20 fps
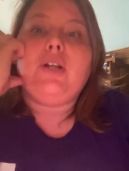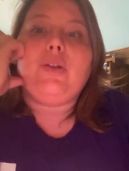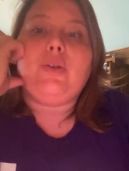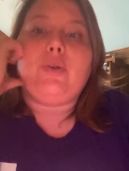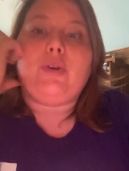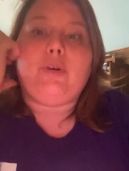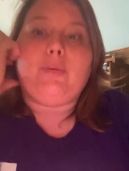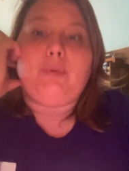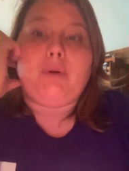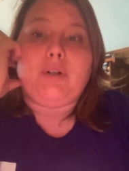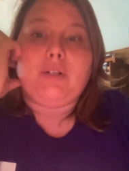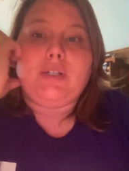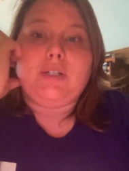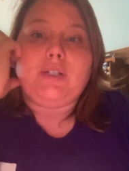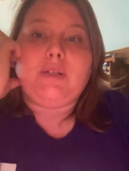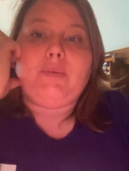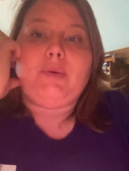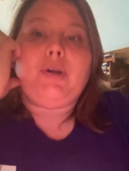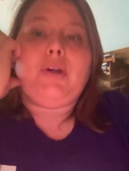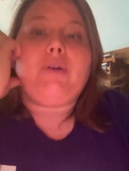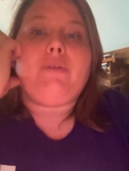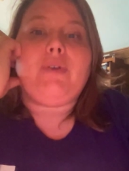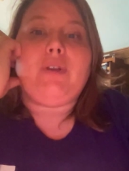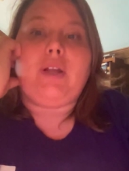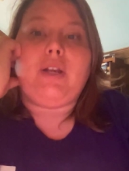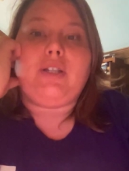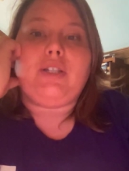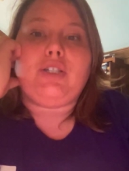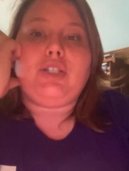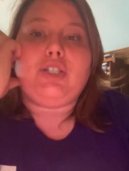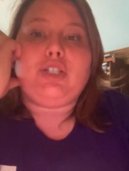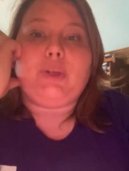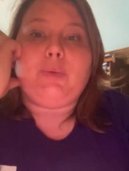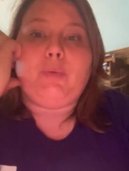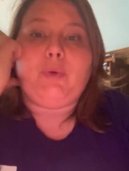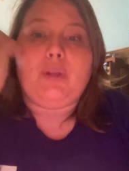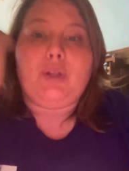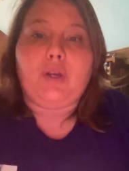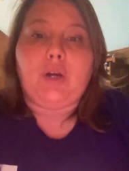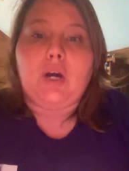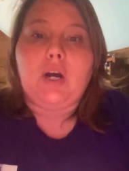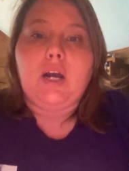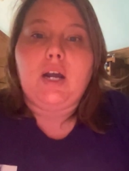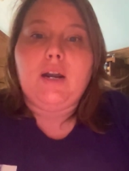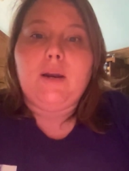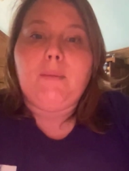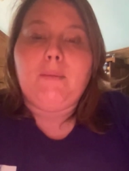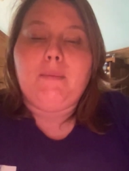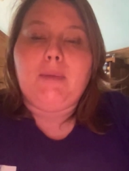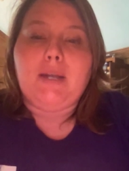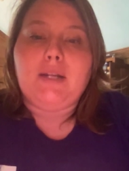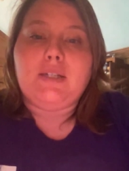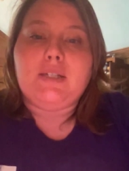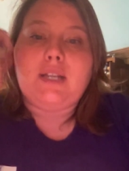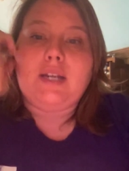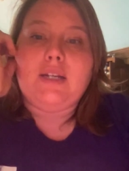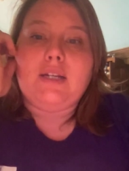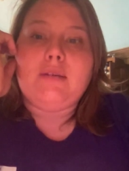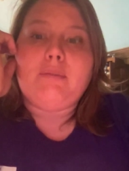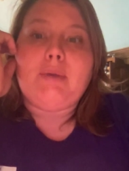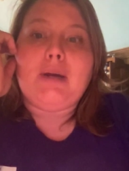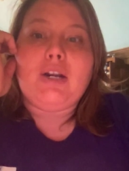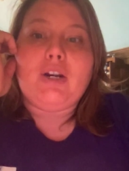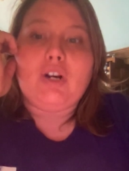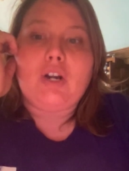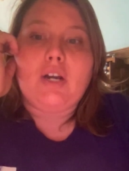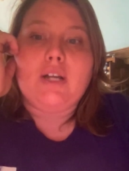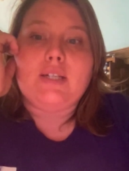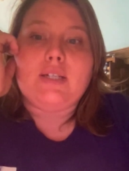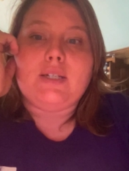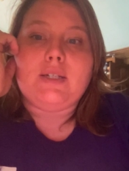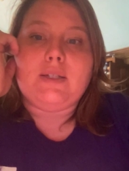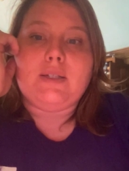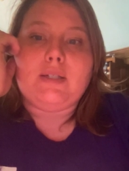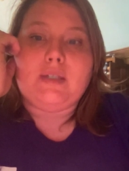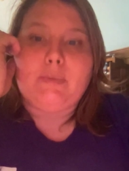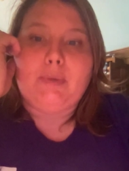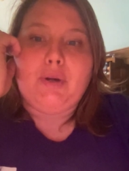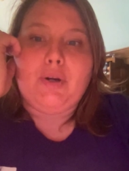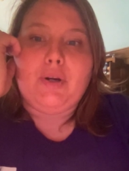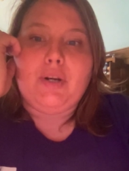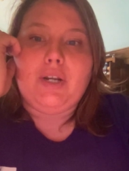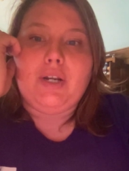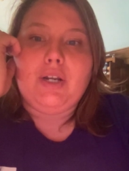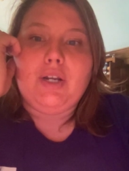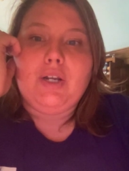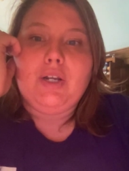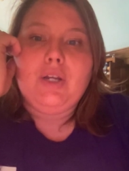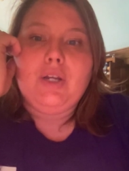through a participatory relationship with God, meditated by Christ and the Spirit.